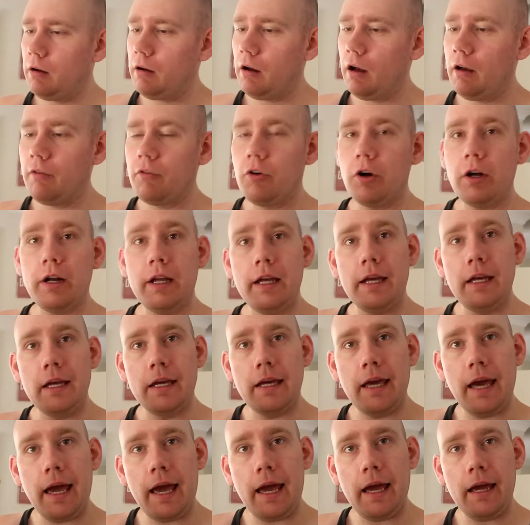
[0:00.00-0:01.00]
I've got here
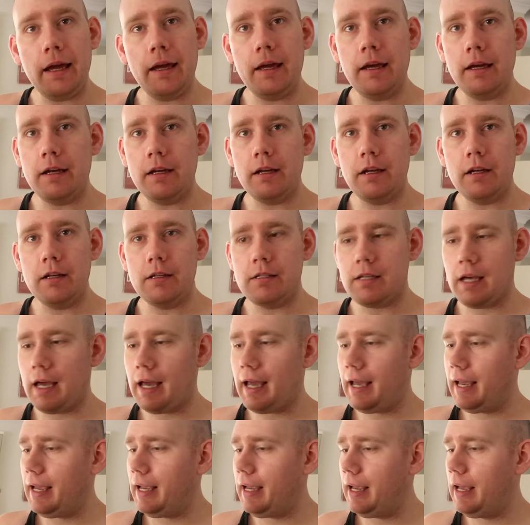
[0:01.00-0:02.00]
Keg. He is
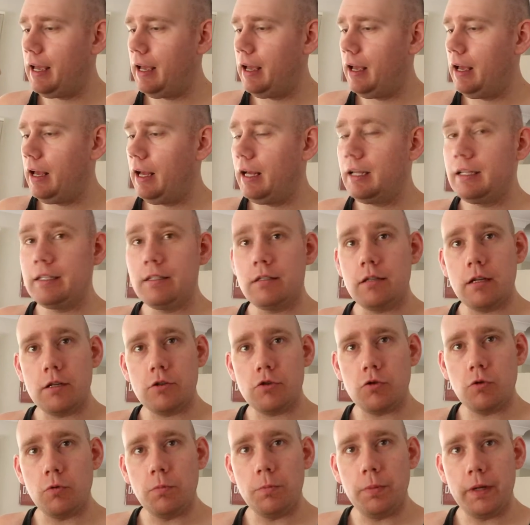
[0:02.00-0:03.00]
a
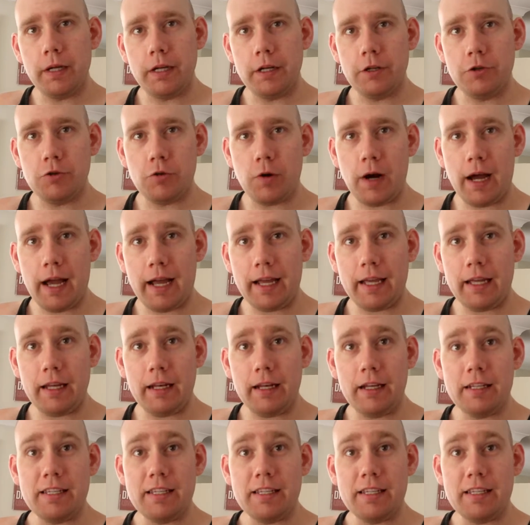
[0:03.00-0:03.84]
central bearded dragon.